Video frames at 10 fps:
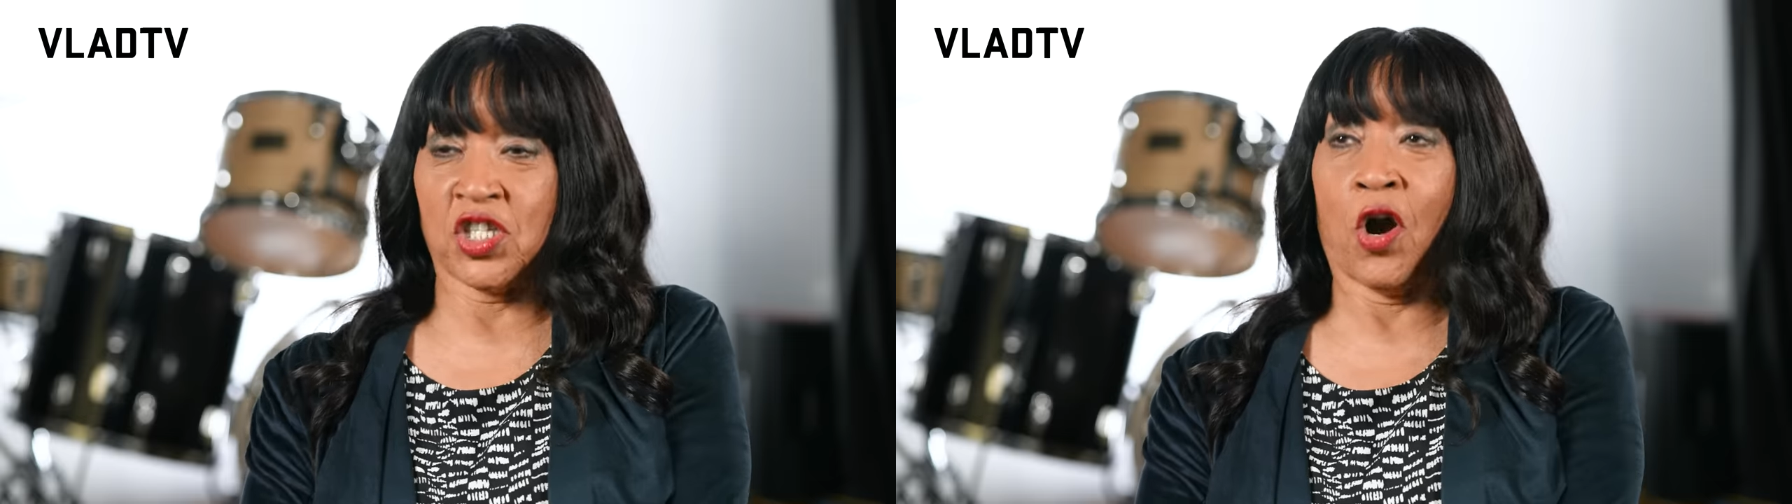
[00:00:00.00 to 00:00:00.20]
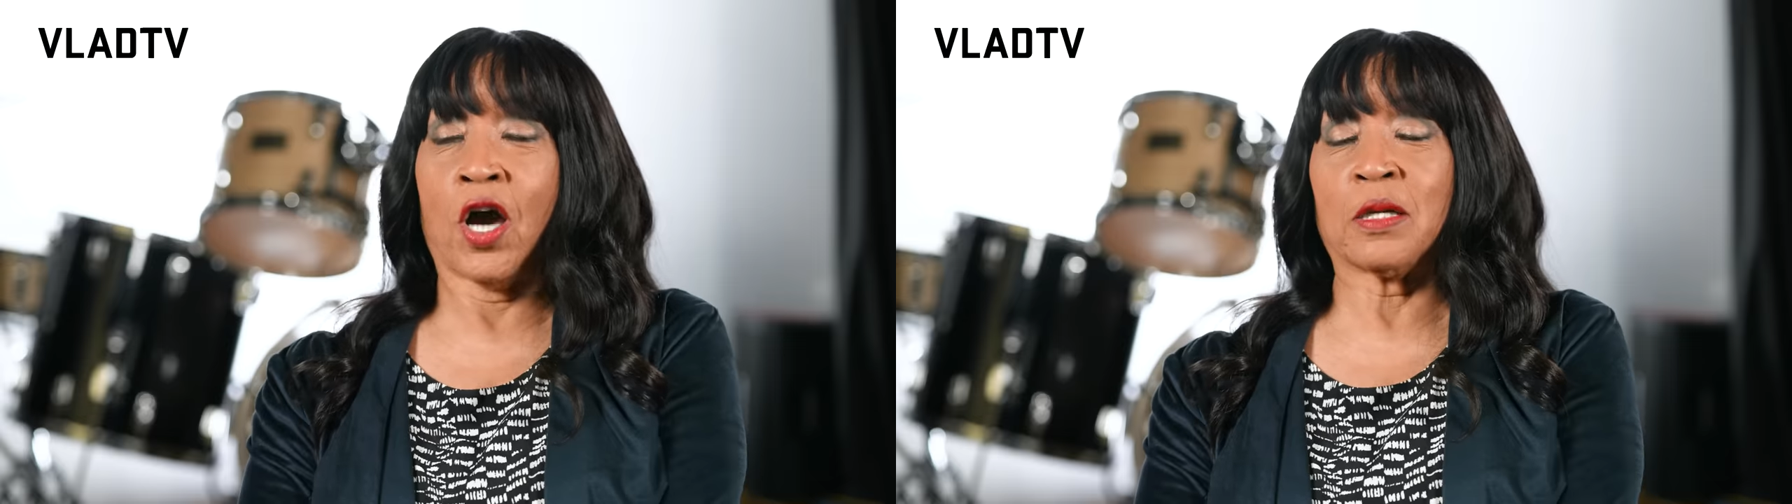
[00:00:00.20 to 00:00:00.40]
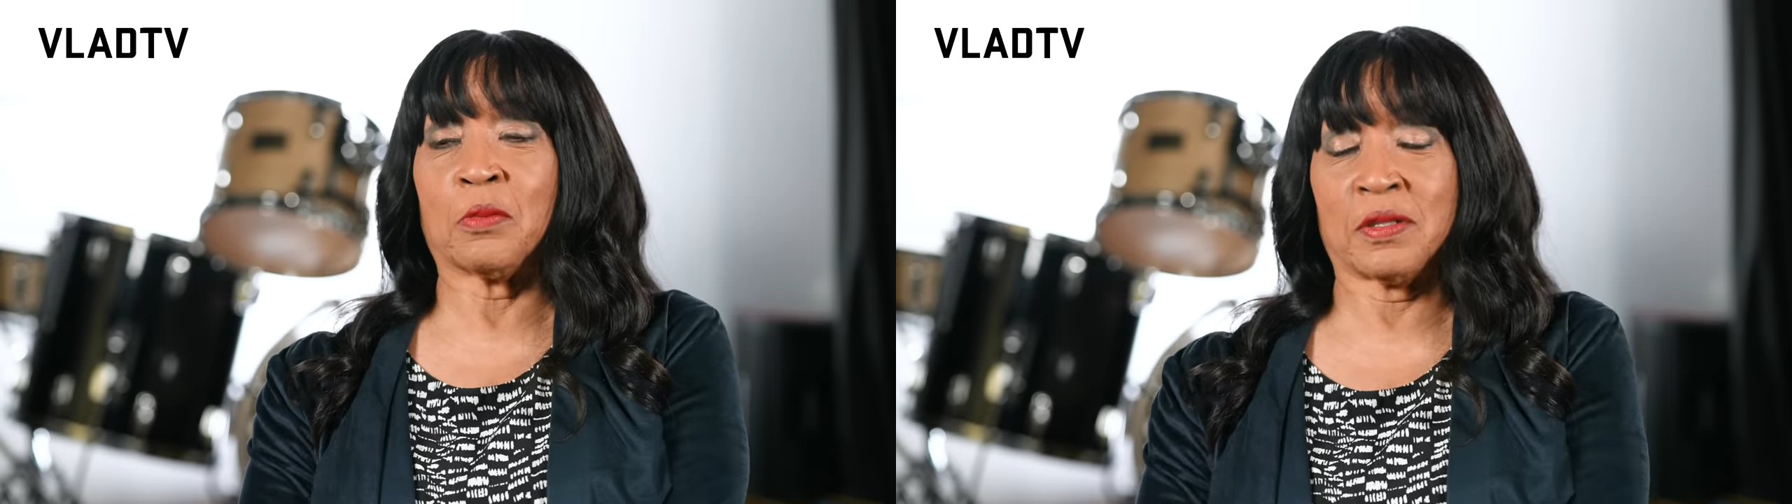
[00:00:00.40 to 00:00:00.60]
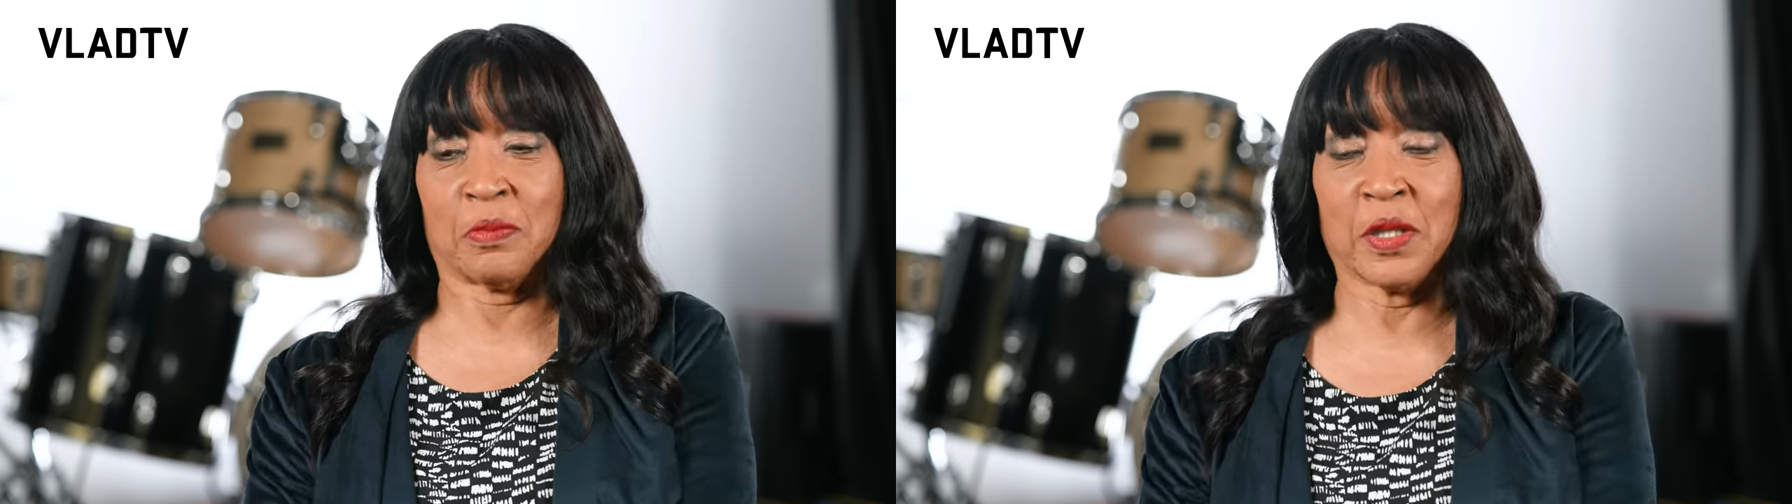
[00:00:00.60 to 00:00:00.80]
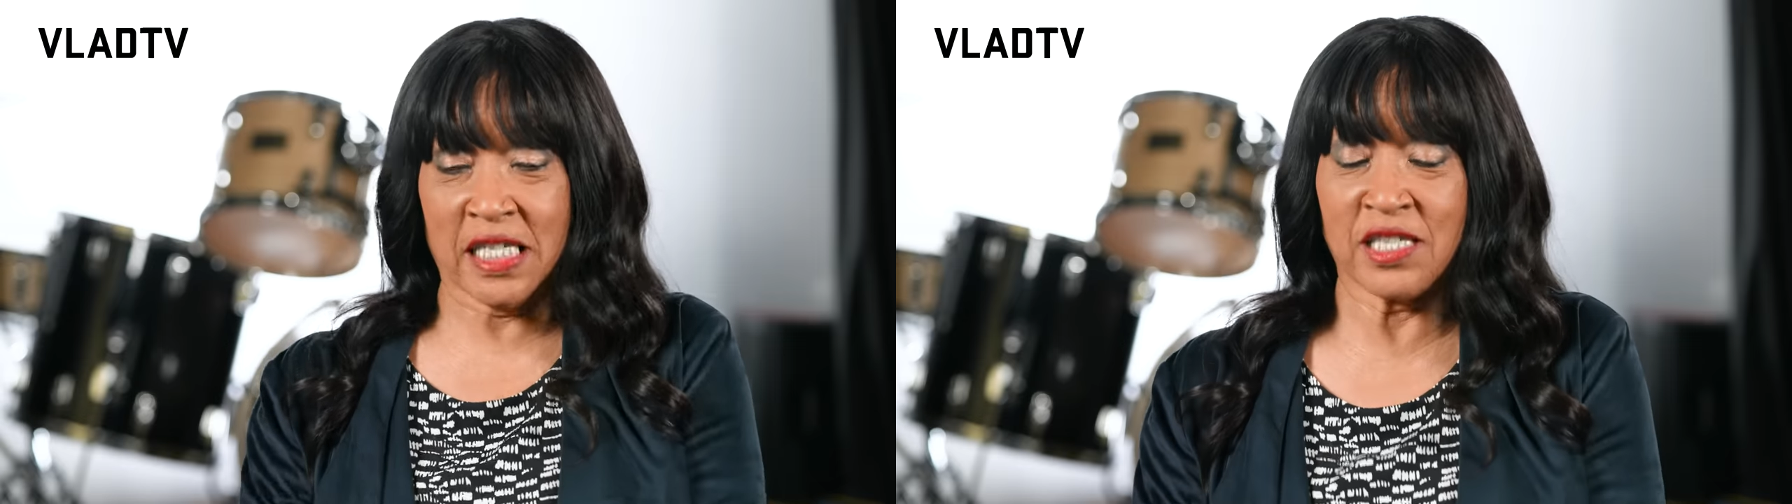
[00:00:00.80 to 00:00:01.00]
started what
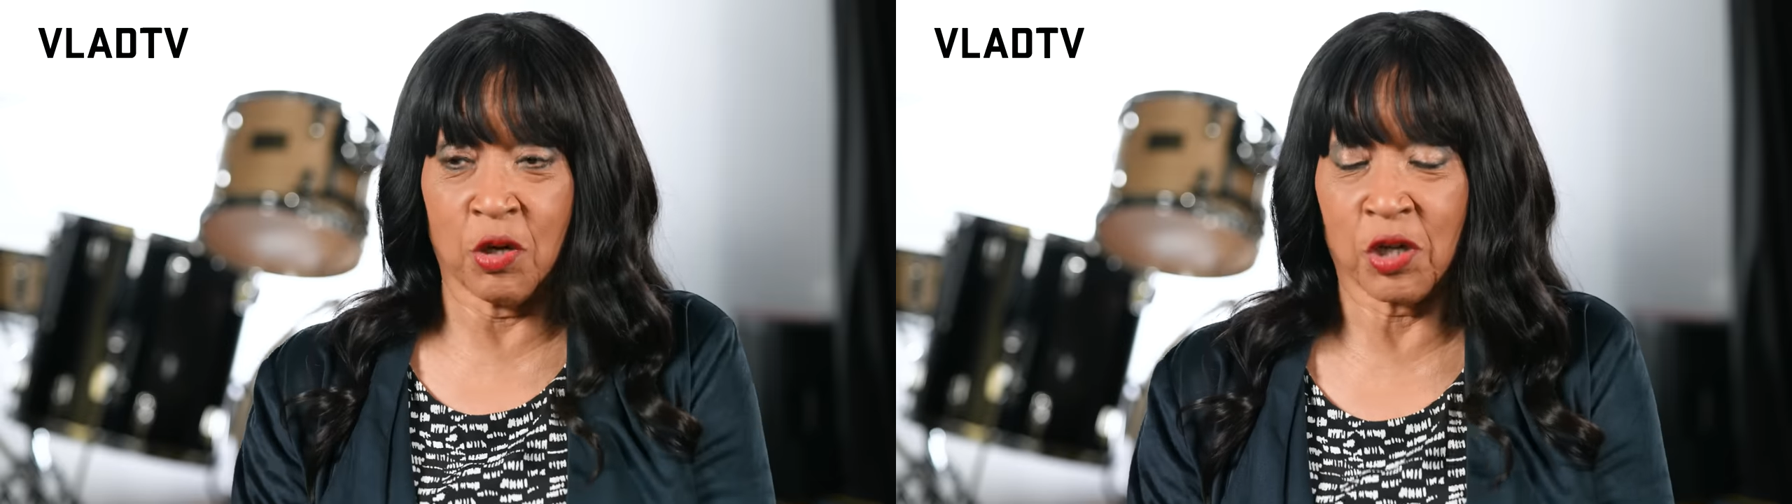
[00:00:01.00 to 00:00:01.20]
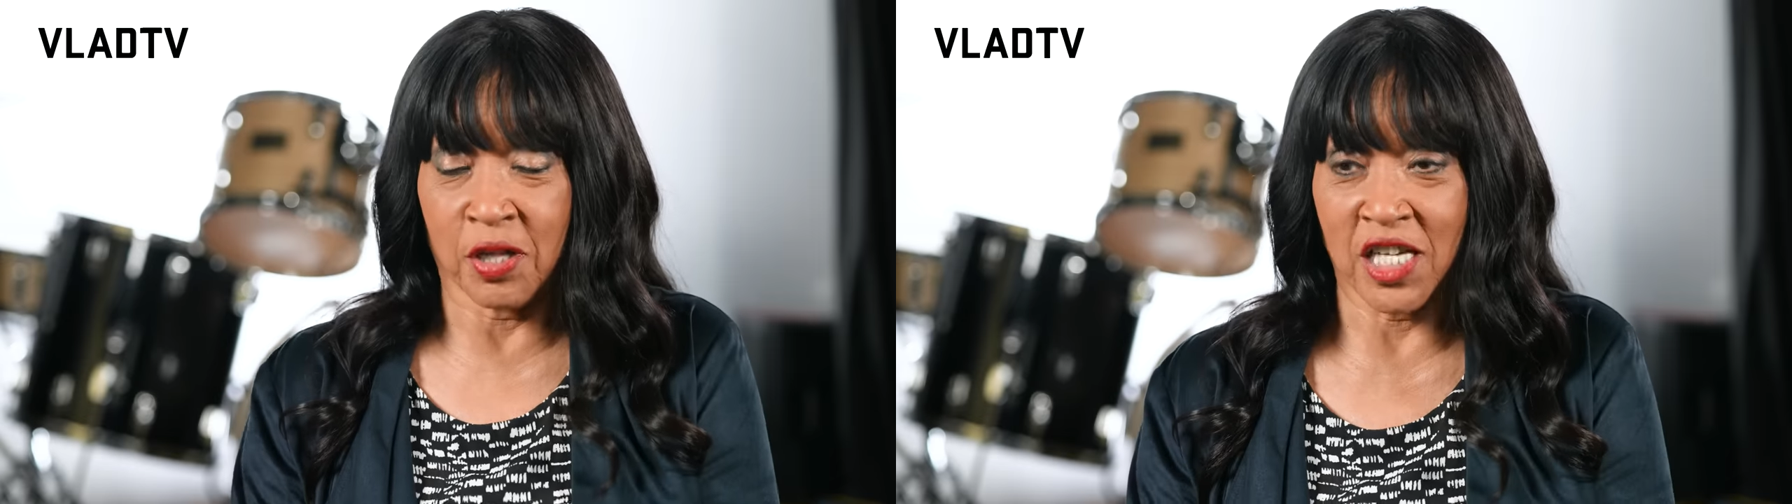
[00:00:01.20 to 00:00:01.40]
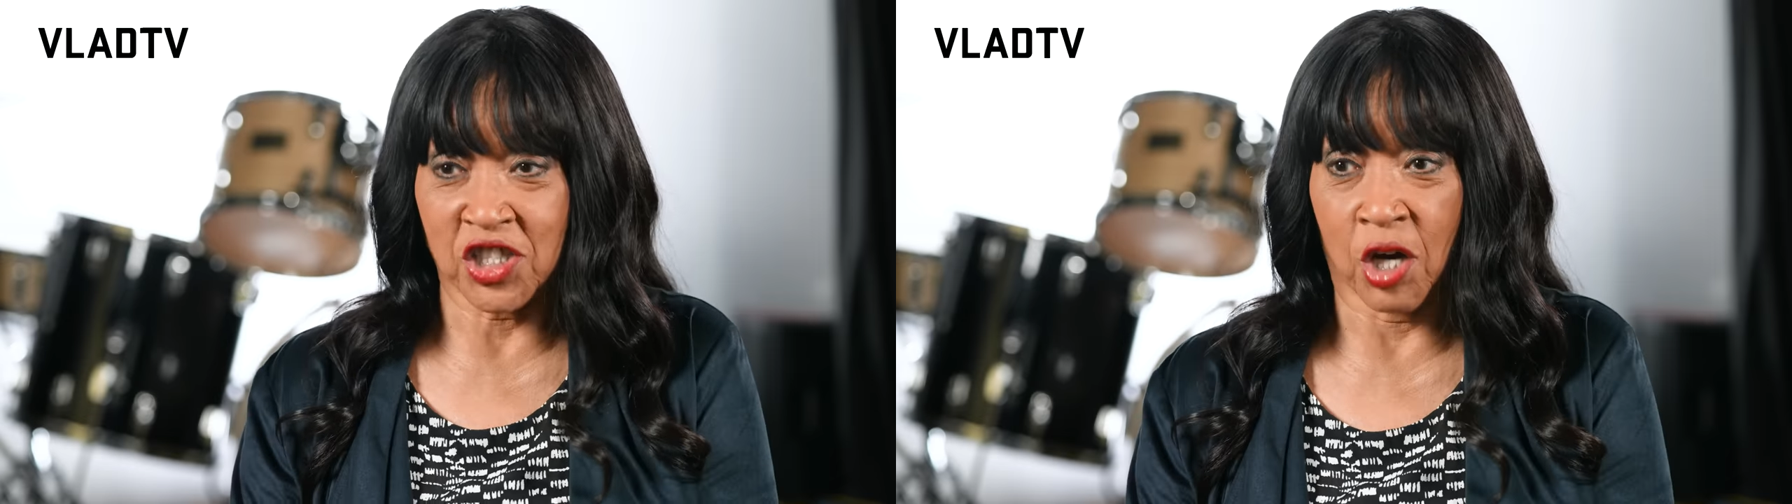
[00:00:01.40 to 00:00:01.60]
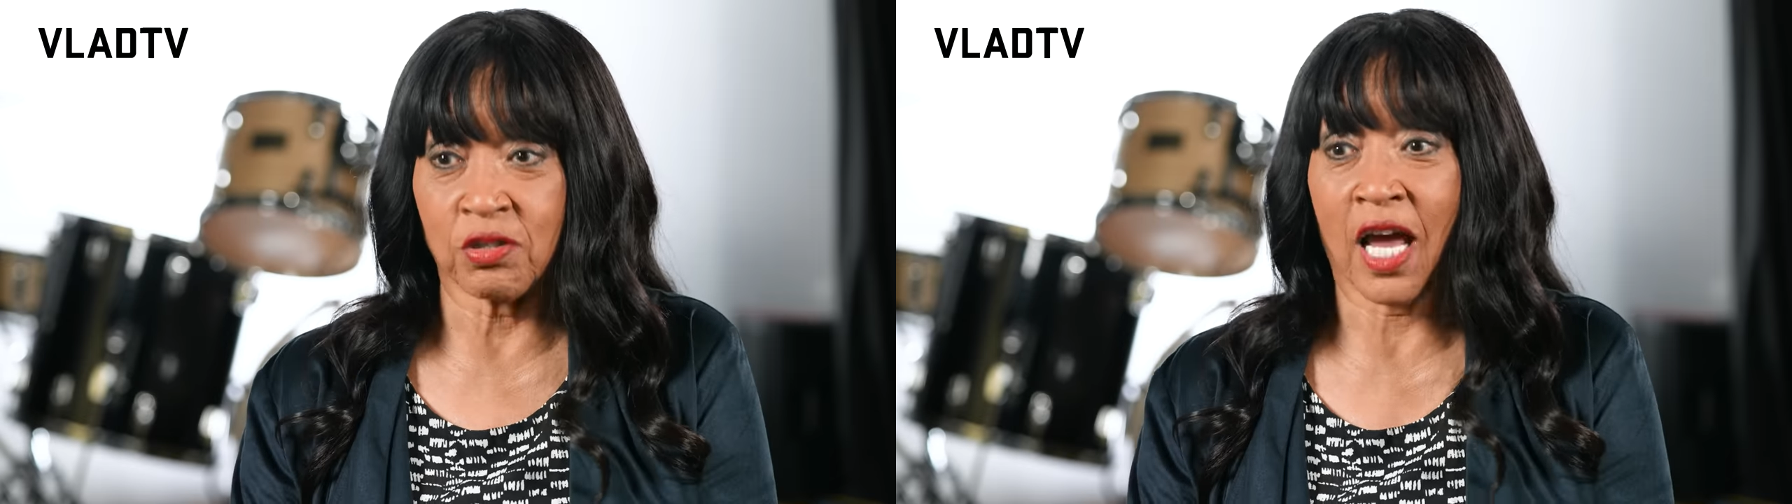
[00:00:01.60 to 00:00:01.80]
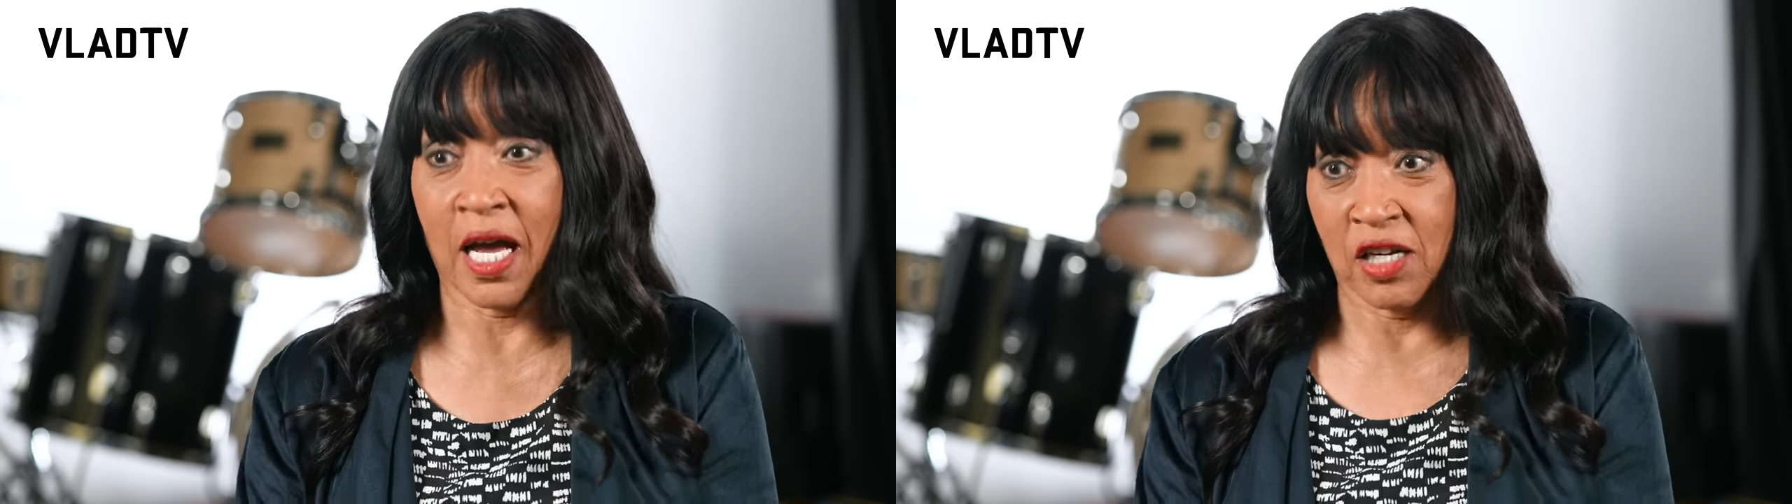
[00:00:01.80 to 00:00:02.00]
what he's doing on that
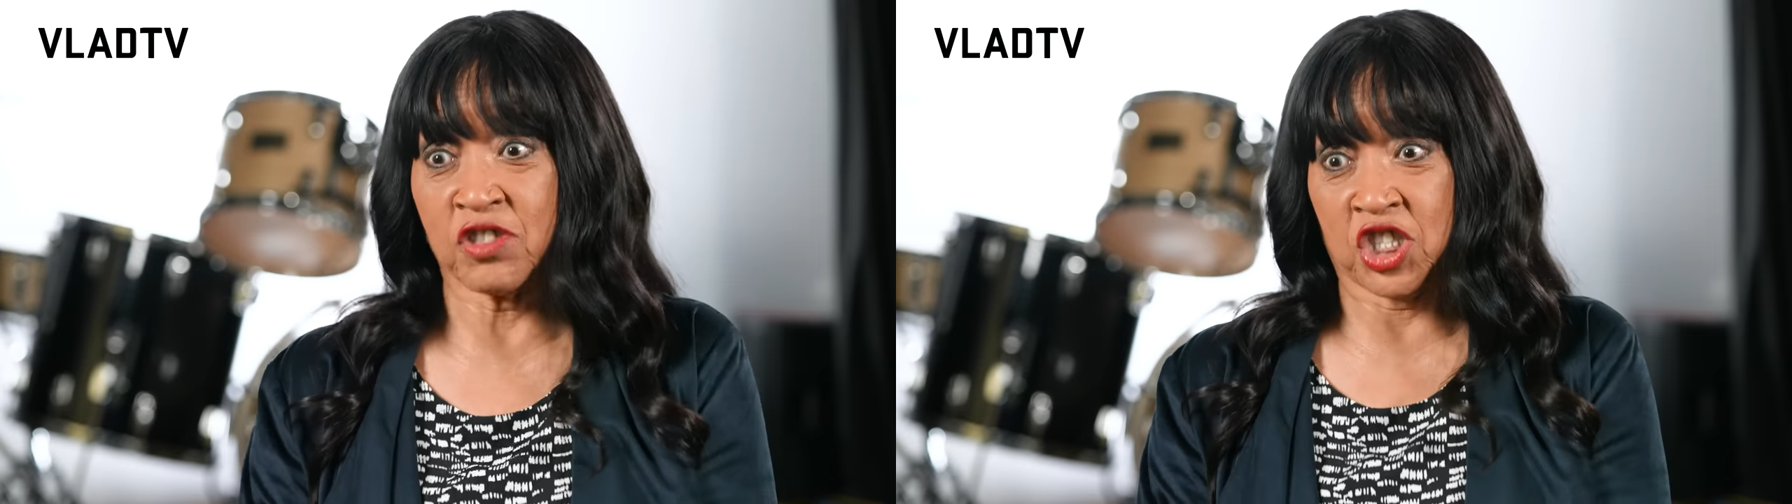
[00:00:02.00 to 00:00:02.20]
show now.